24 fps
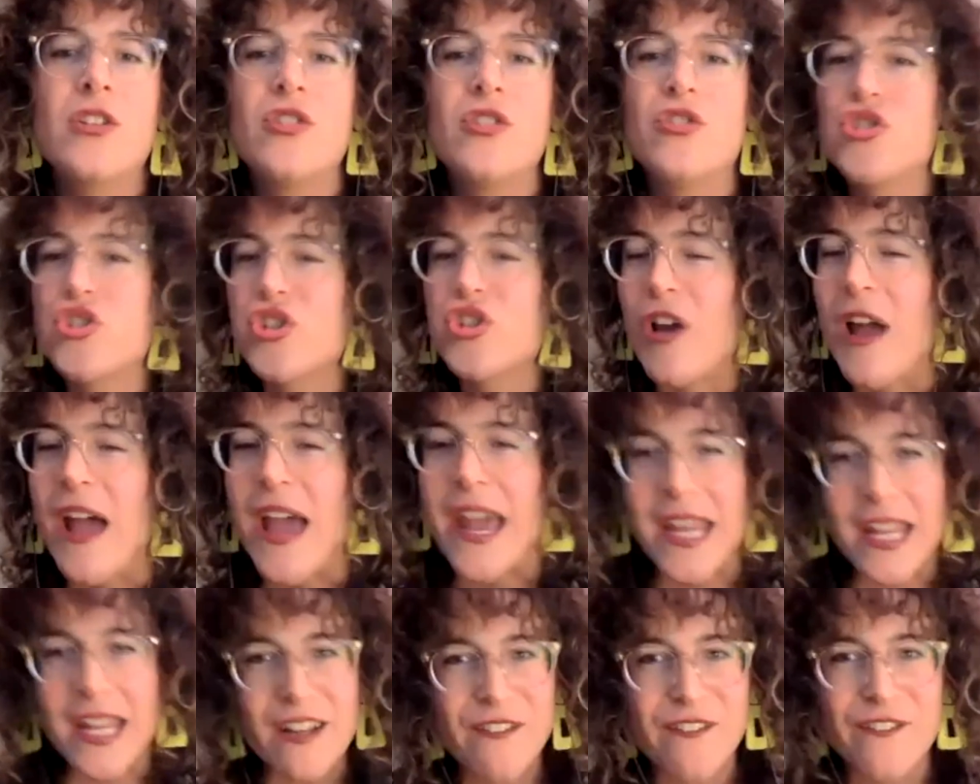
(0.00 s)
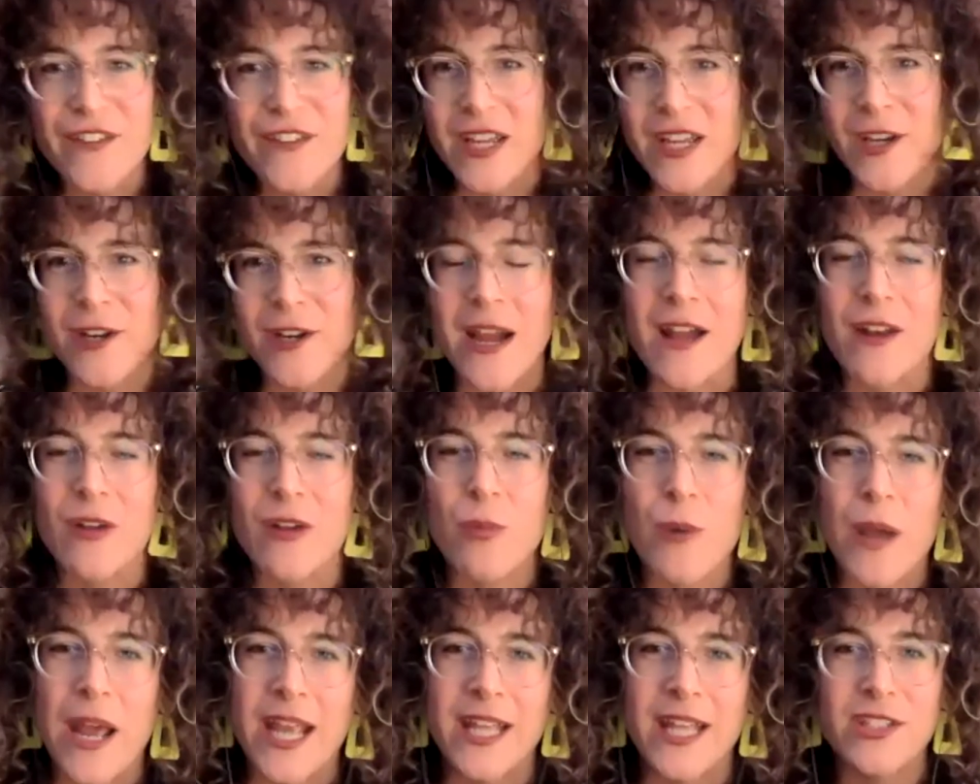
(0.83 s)
trying to figure out a
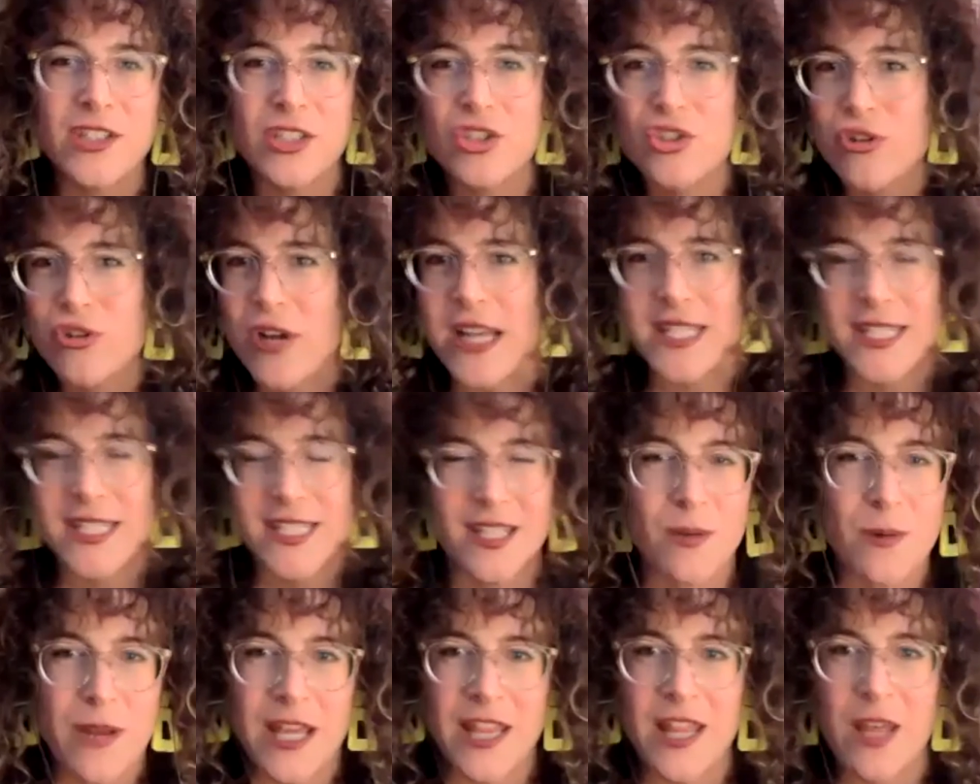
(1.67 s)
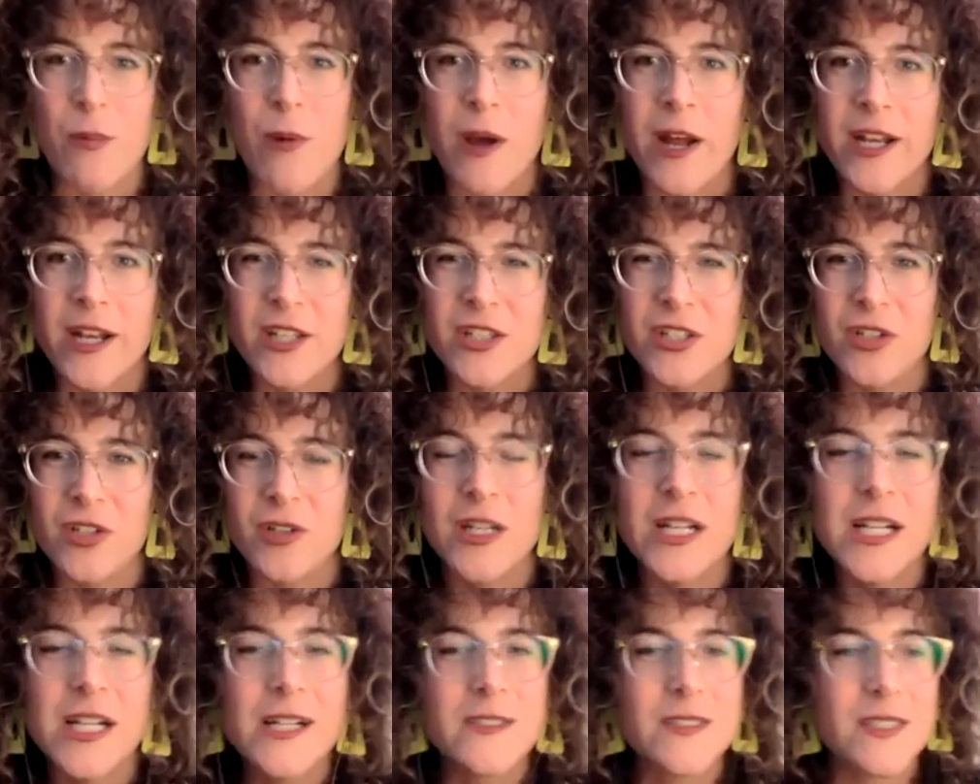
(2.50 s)
way to dress the way they wanted
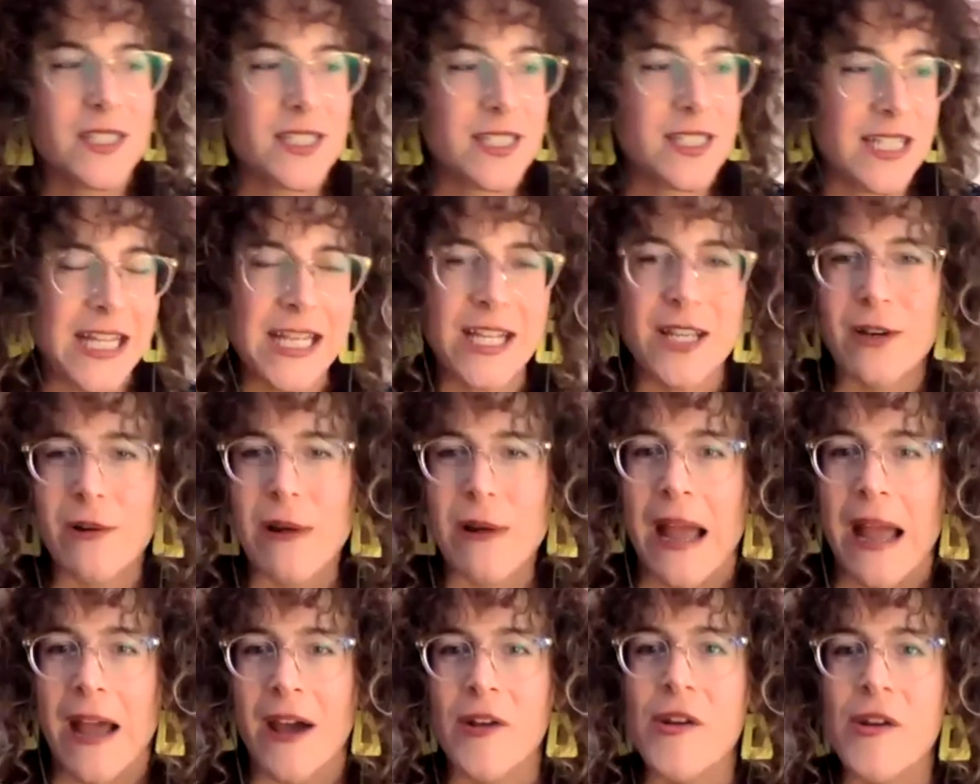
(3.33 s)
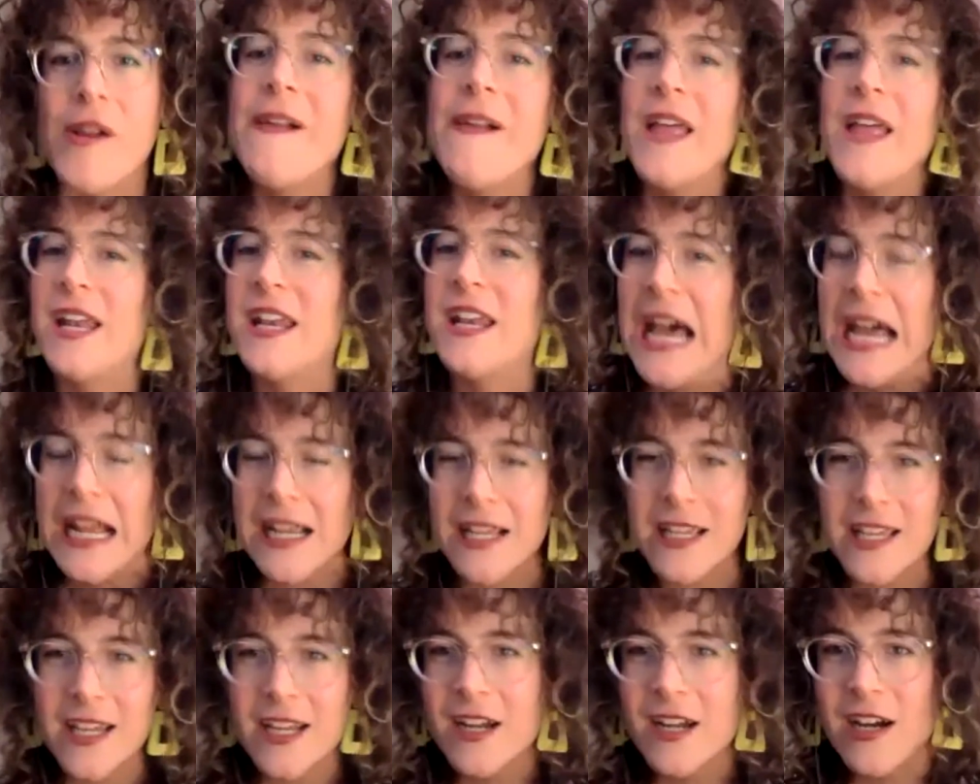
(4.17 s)
to sneak around and not
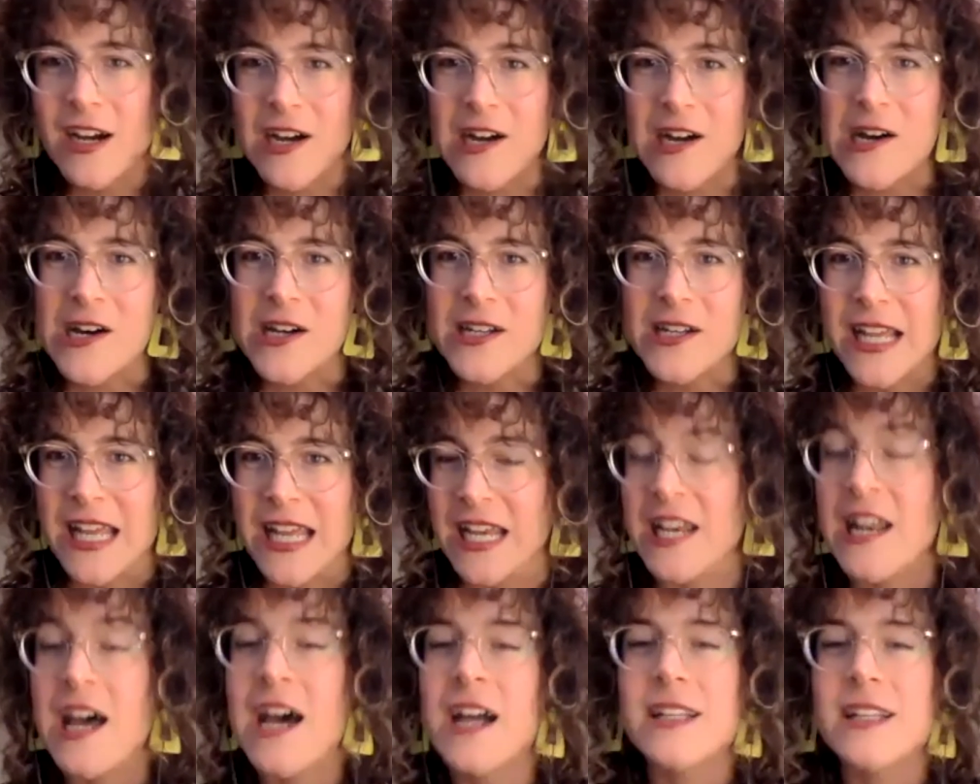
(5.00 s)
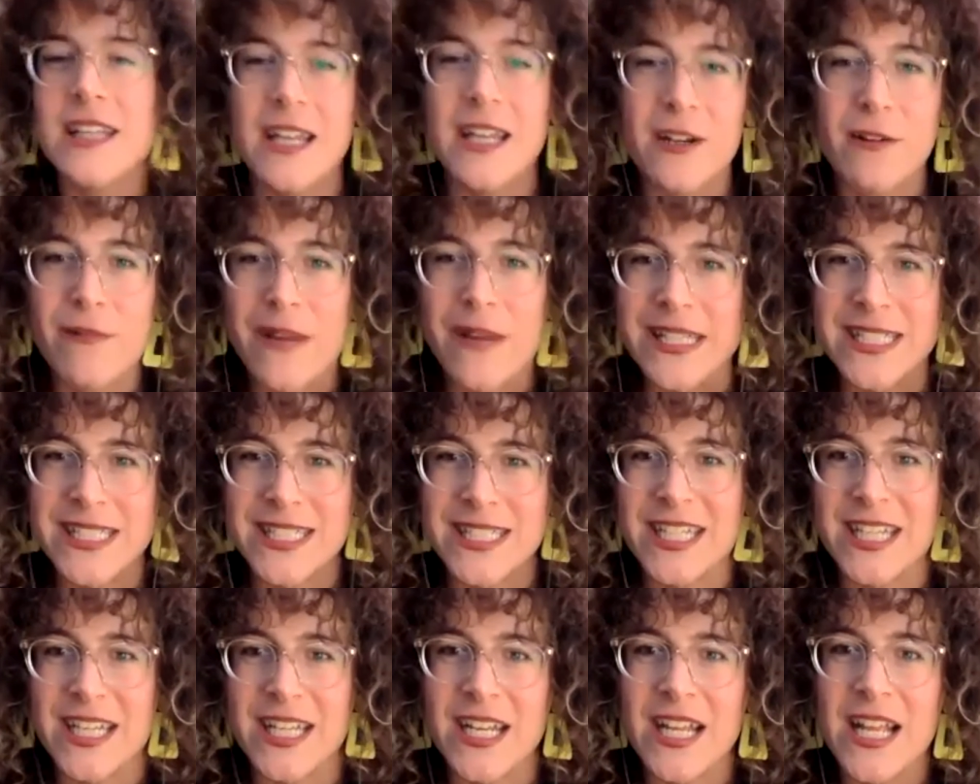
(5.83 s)
get caught and not get
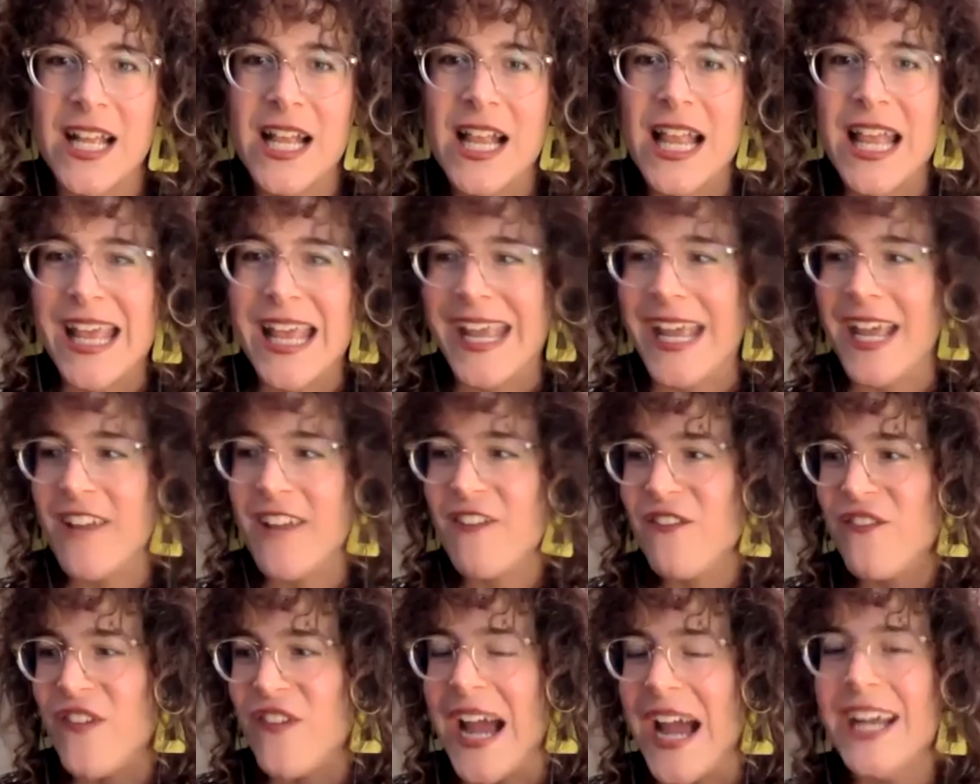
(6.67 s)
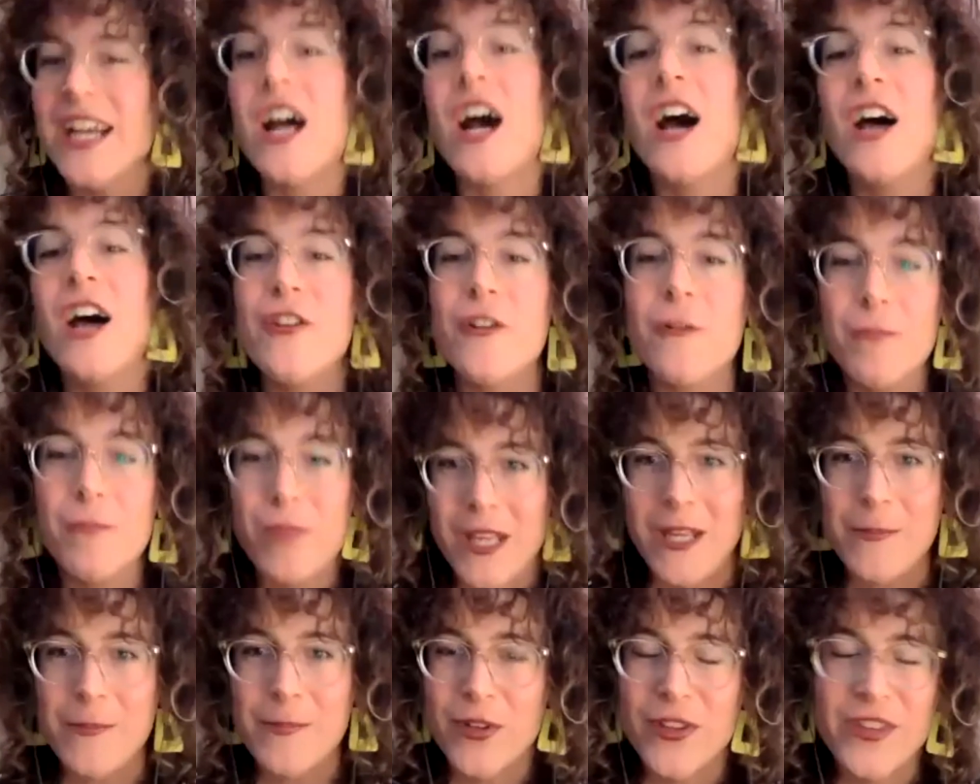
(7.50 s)
arrested, and find other
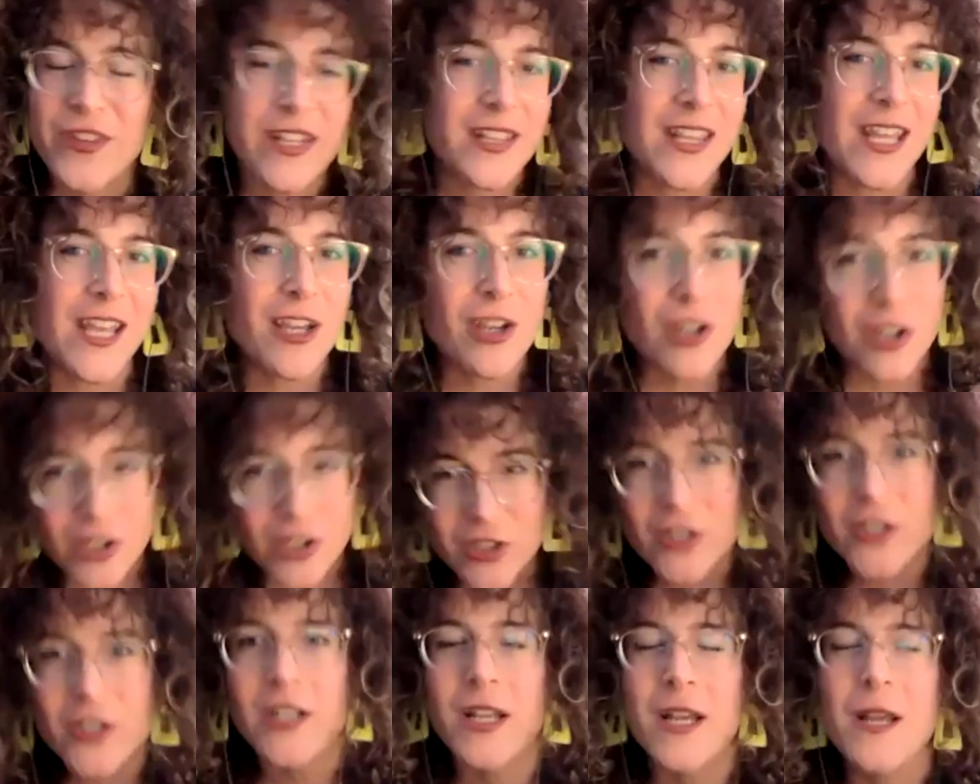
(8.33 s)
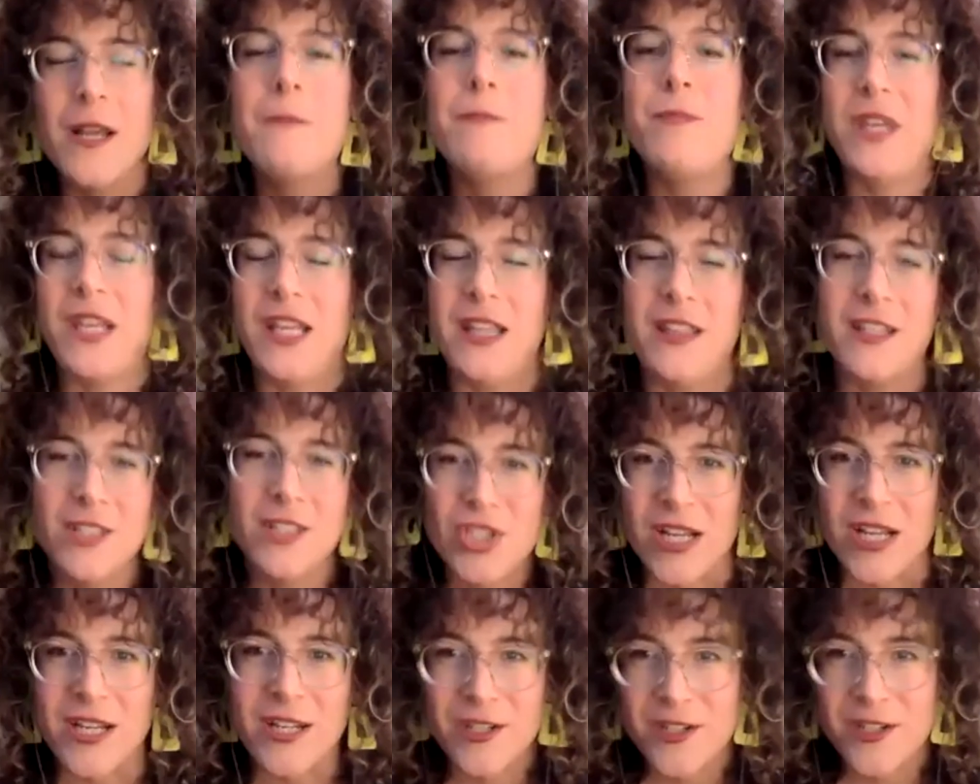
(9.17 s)
people that they could be the
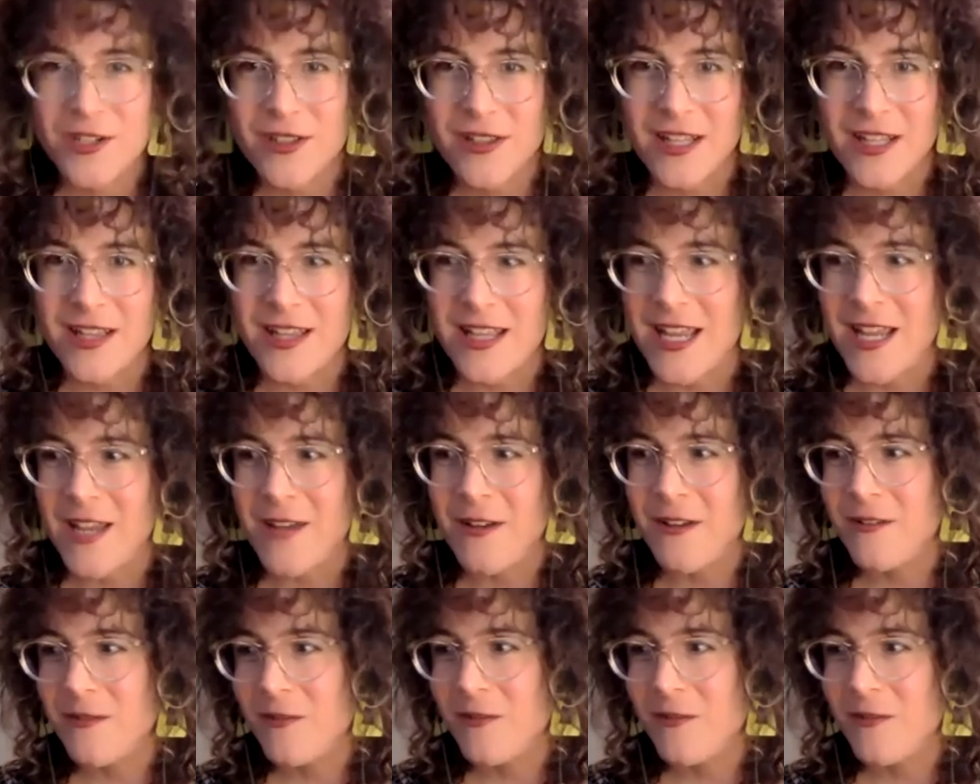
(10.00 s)
gender that they